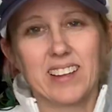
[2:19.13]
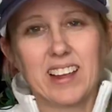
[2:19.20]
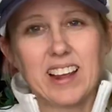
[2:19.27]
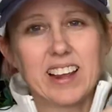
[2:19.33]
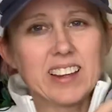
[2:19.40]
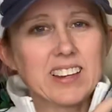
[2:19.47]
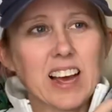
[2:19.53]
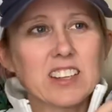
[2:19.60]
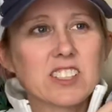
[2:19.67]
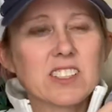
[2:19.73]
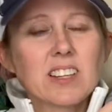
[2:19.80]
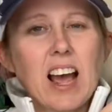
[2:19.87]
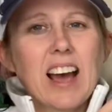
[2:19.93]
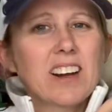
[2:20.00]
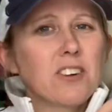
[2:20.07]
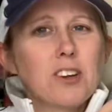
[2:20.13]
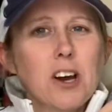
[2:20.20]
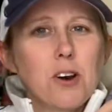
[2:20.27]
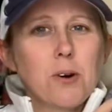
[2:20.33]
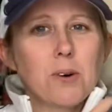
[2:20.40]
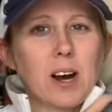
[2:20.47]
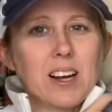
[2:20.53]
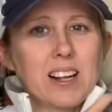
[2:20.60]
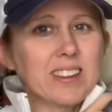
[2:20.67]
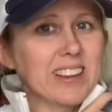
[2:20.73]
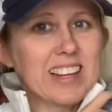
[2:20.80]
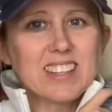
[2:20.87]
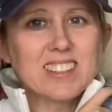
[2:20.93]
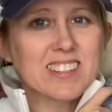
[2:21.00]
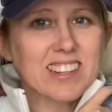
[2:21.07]
And I just, I don't know,
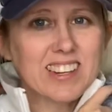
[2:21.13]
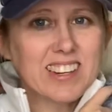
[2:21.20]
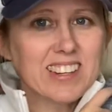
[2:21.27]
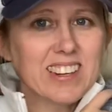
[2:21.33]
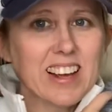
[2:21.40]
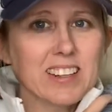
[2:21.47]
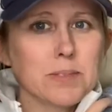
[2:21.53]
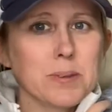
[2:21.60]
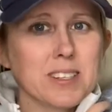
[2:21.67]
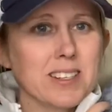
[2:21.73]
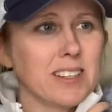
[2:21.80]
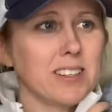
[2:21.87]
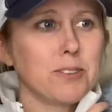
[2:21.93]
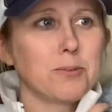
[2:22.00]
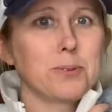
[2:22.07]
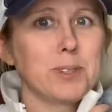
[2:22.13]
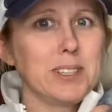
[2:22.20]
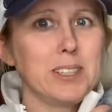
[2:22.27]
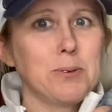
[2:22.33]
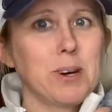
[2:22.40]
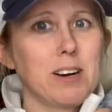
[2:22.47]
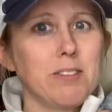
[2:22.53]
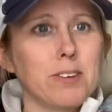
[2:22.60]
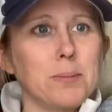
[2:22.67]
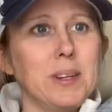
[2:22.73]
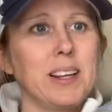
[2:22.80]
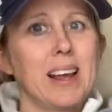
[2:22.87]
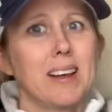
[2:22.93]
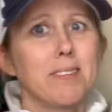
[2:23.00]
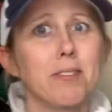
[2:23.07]
Land's End has been selling really well for
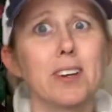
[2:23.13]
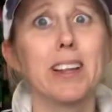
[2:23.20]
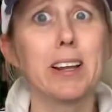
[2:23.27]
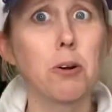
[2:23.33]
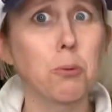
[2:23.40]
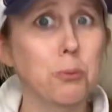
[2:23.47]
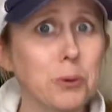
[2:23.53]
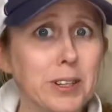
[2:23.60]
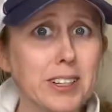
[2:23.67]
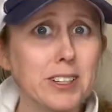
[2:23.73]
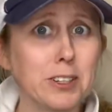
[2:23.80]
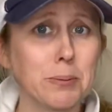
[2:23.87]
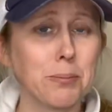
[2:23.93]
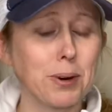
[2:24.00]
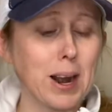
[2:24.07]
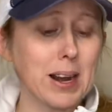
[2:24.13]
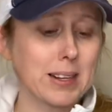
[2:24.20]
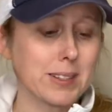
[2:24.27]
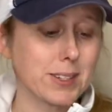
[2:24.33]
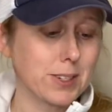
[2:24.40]
me and for like a really good price.